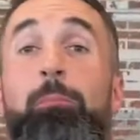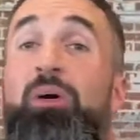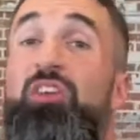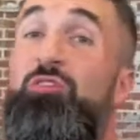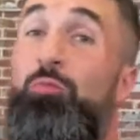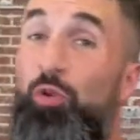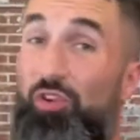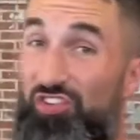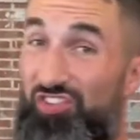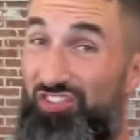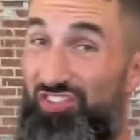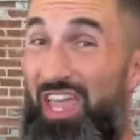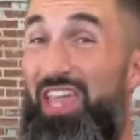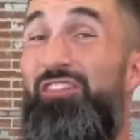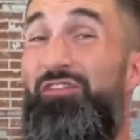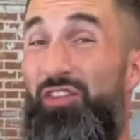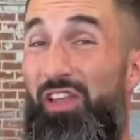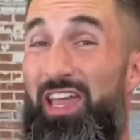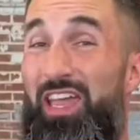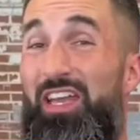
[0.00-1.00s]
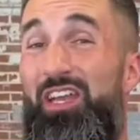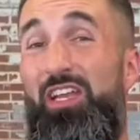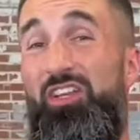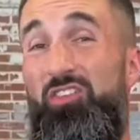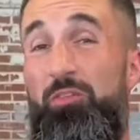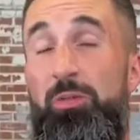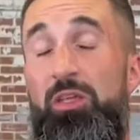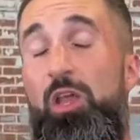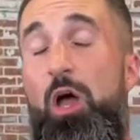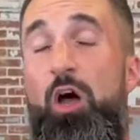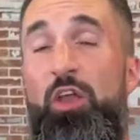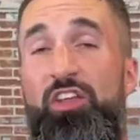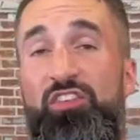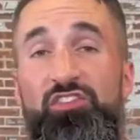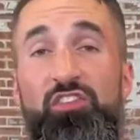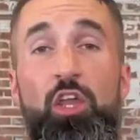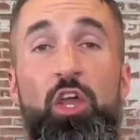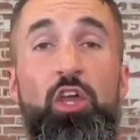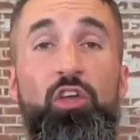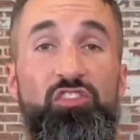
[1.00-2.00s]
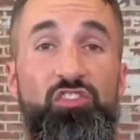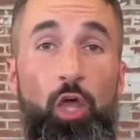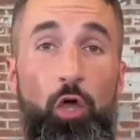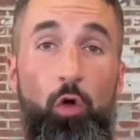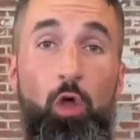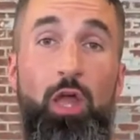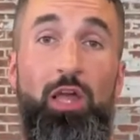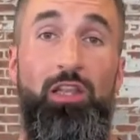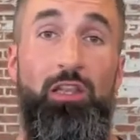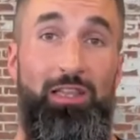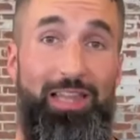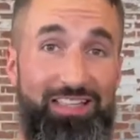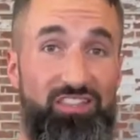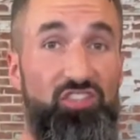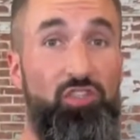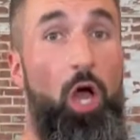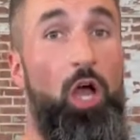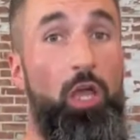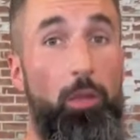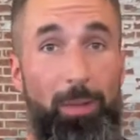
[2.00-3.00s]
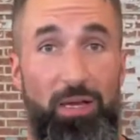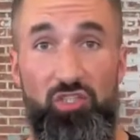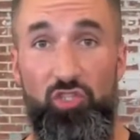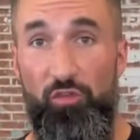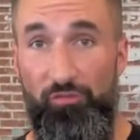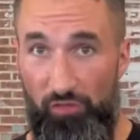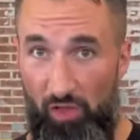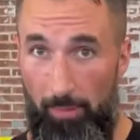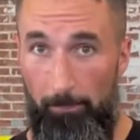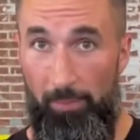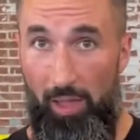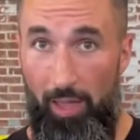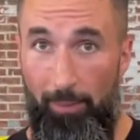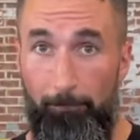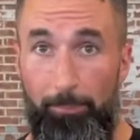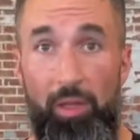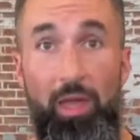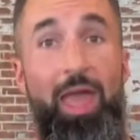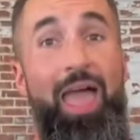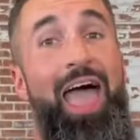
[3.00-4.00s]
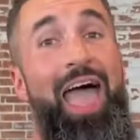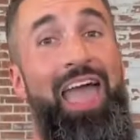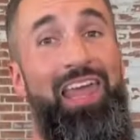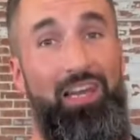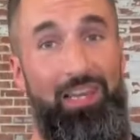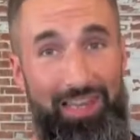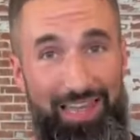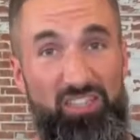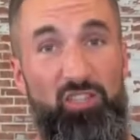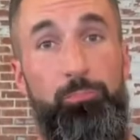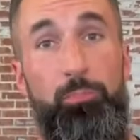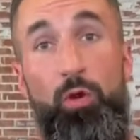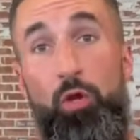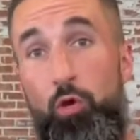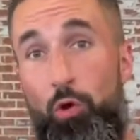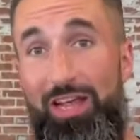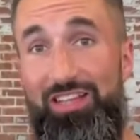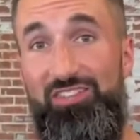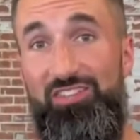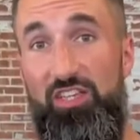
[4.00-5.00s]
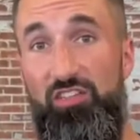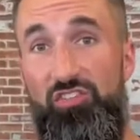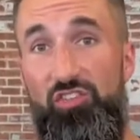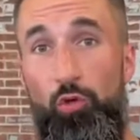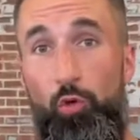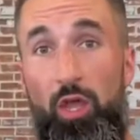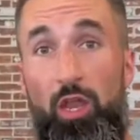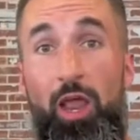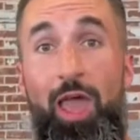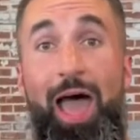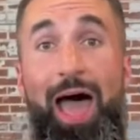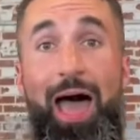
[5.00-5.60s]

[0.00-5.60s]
much more safe landing, to be honest. So let's talk about your flip bump and let's progress into it.